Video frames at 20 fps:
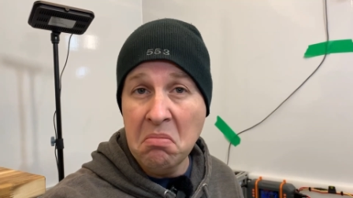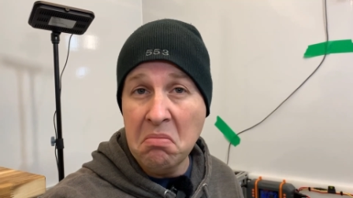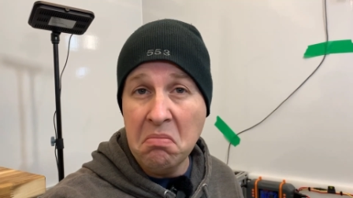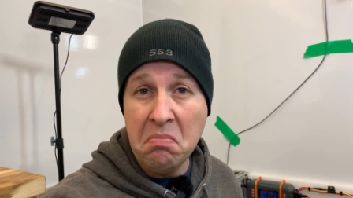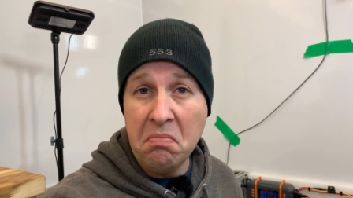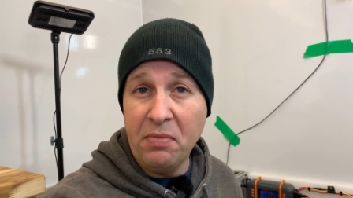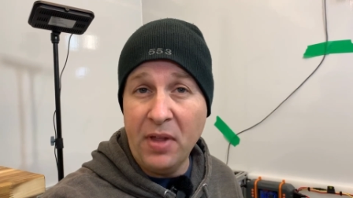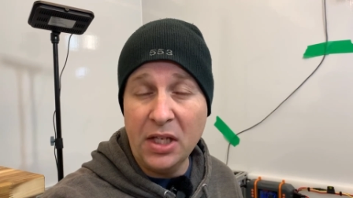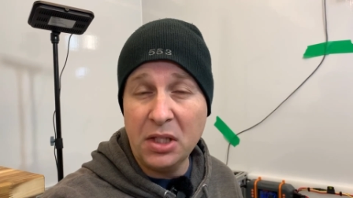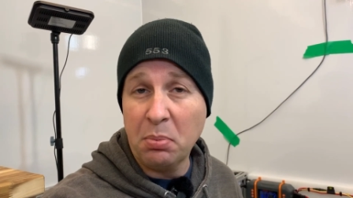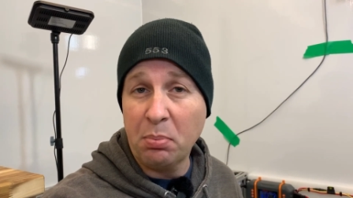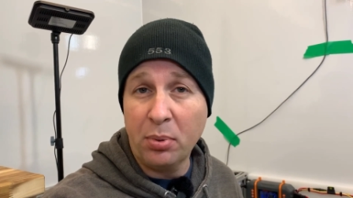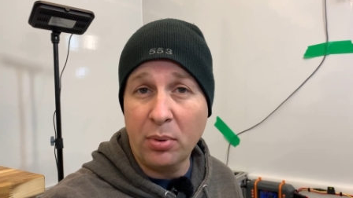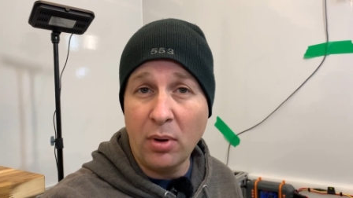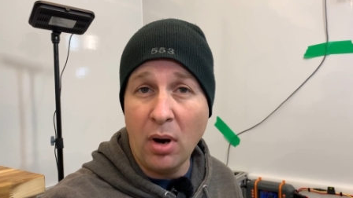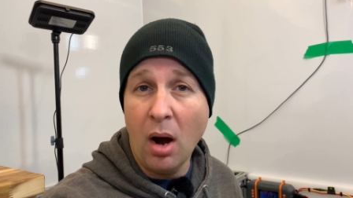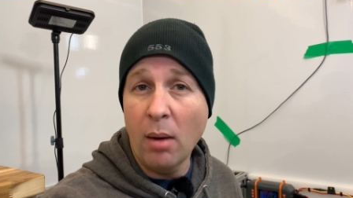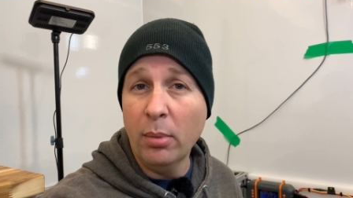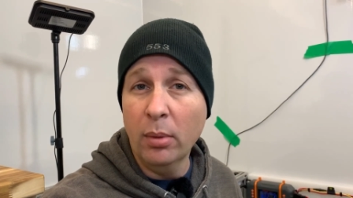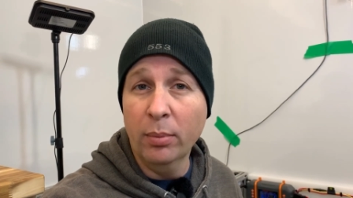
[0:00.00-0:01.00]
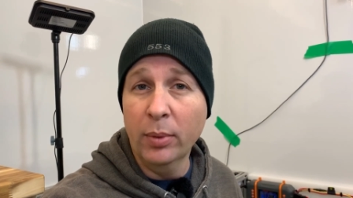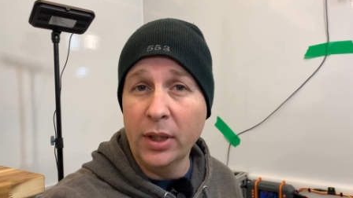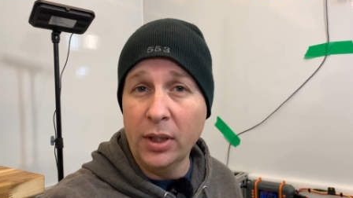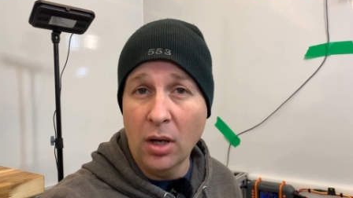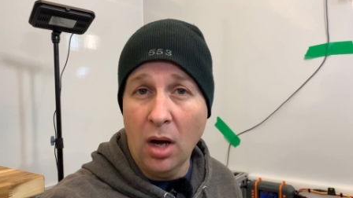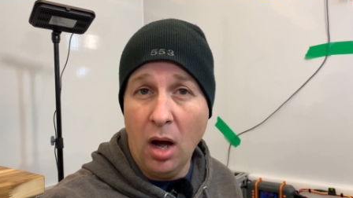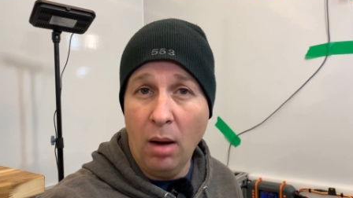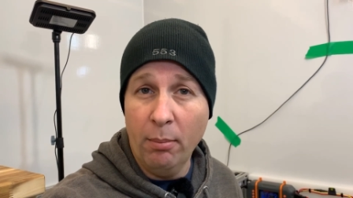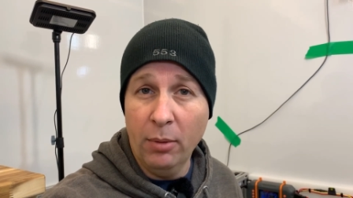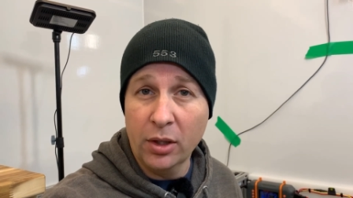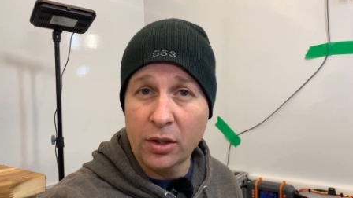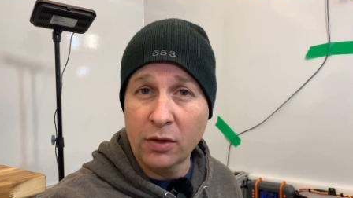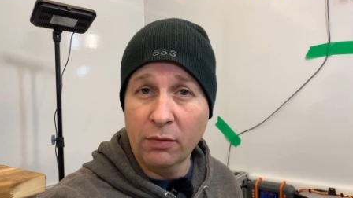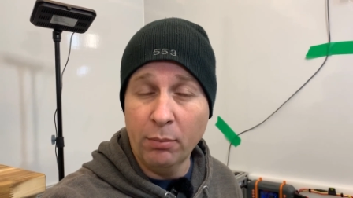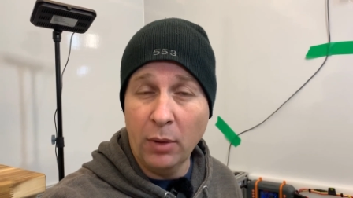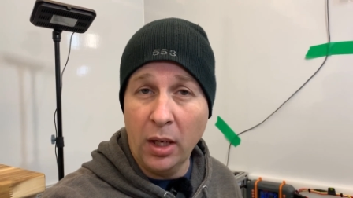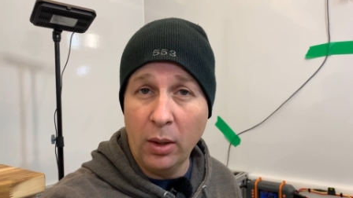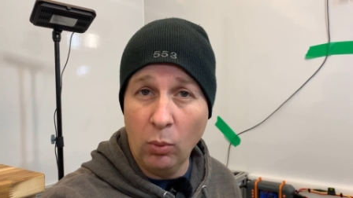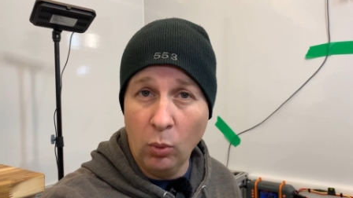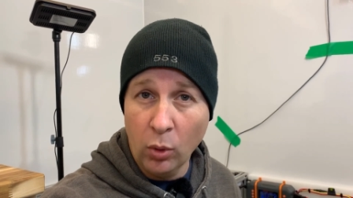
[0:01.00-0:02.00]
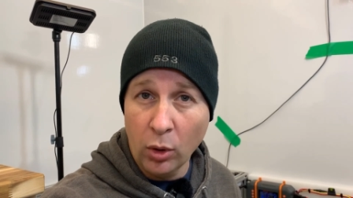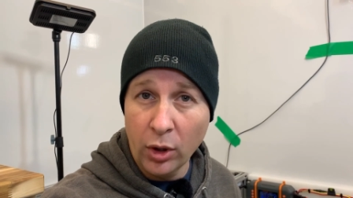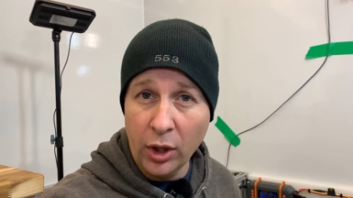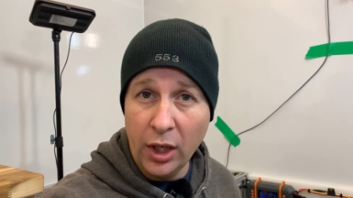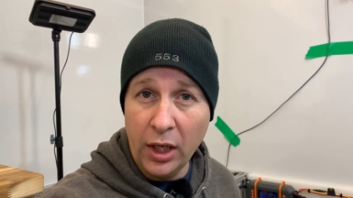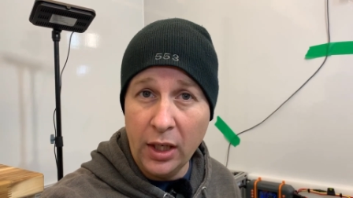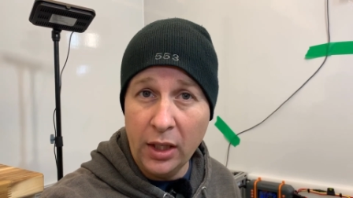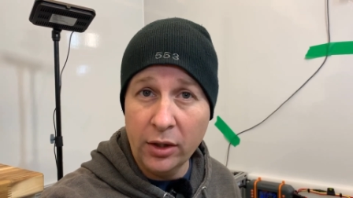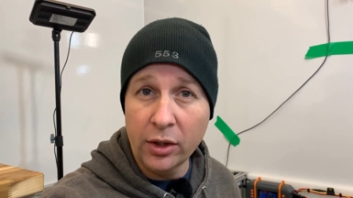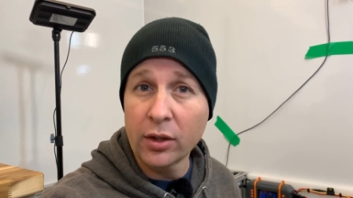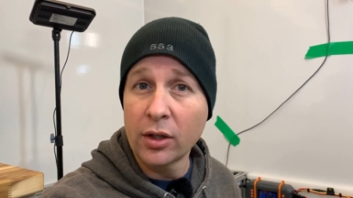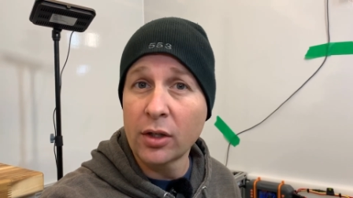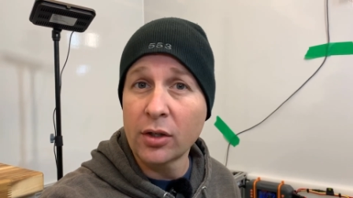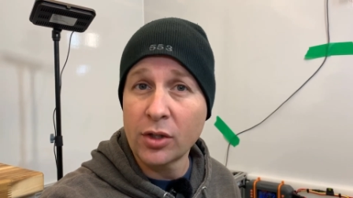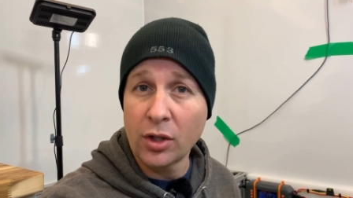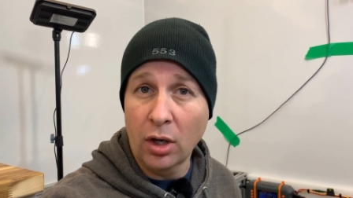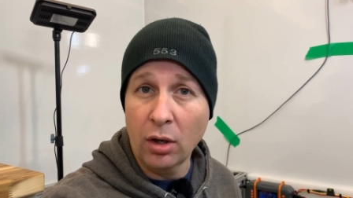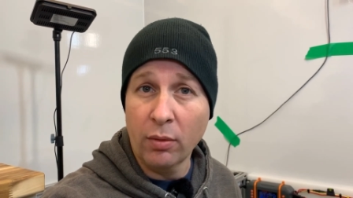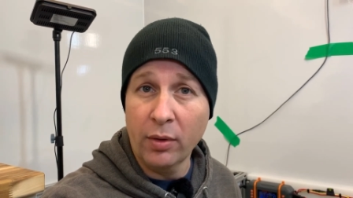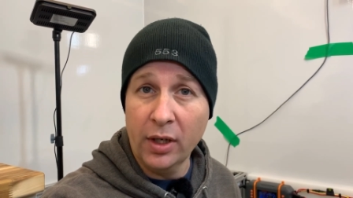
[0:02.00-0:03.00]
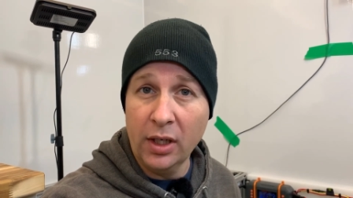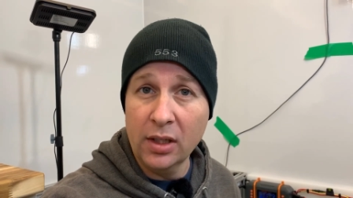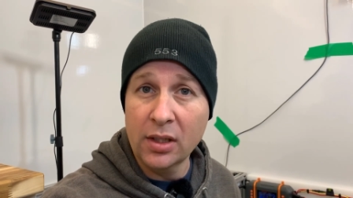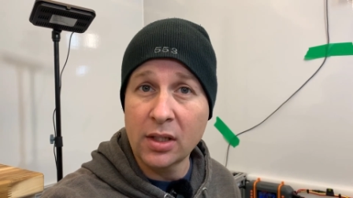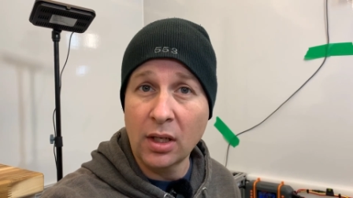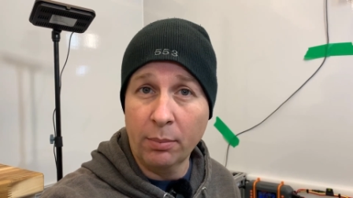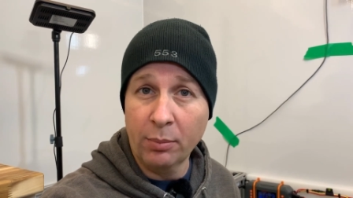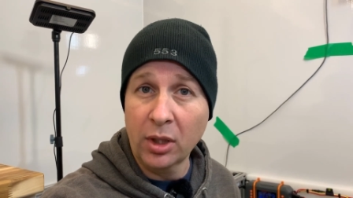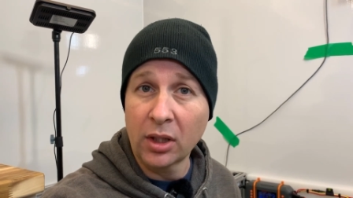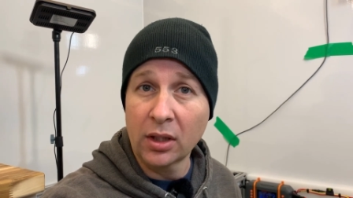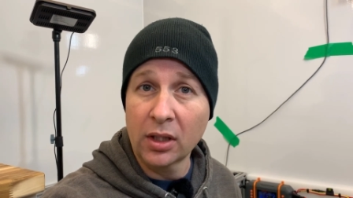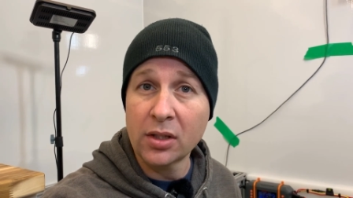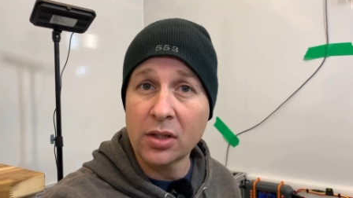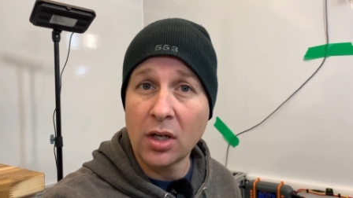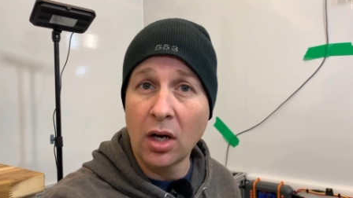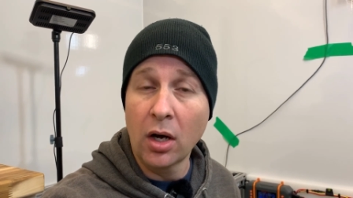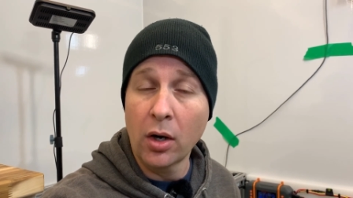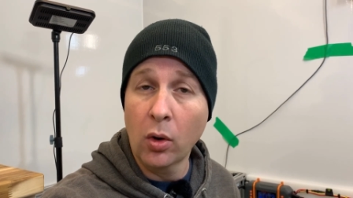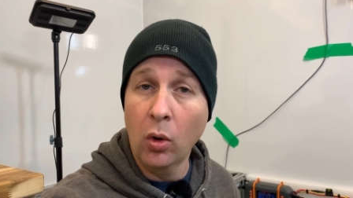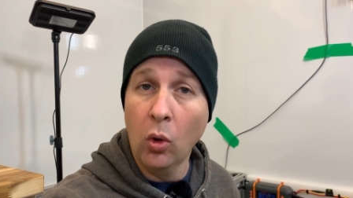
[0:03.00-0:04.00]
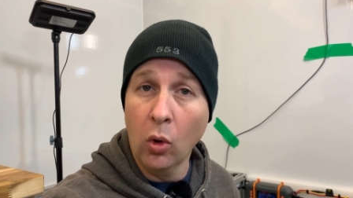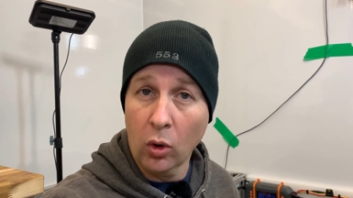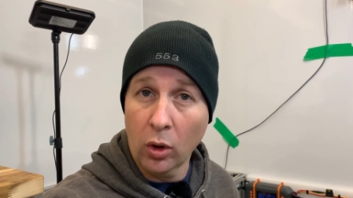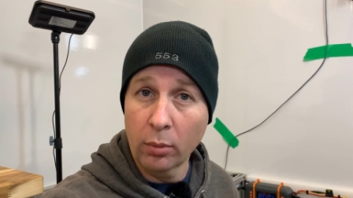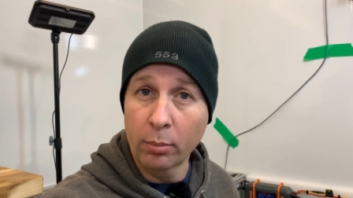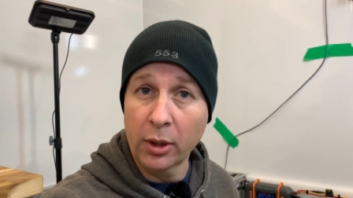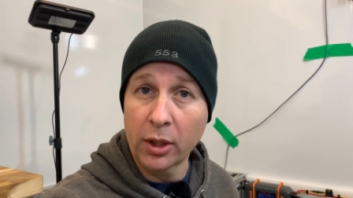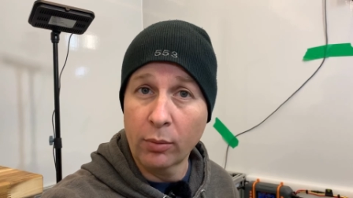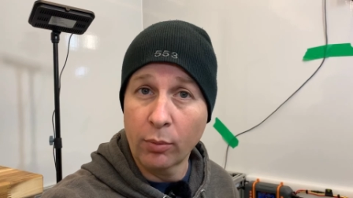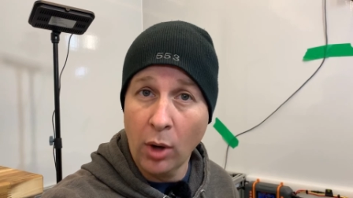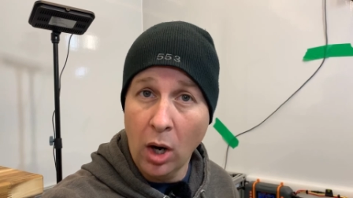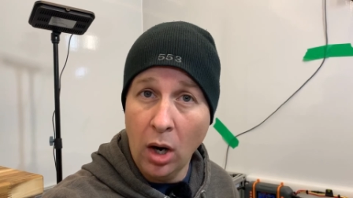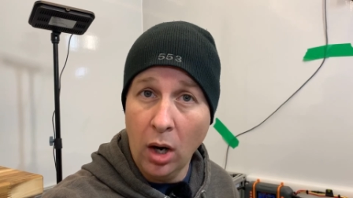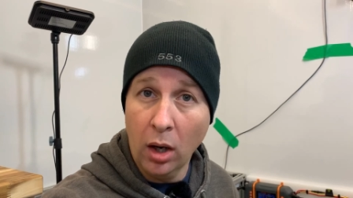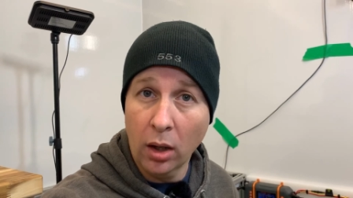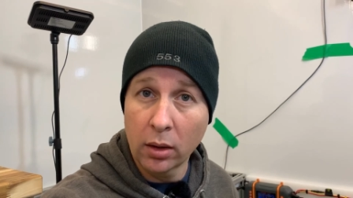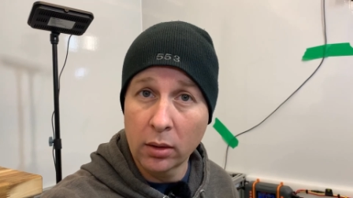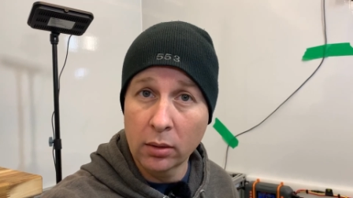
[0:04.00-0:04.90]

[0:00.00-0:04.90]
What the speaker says: that's probably not much of my worry. There's already something that's gone horribly wrong.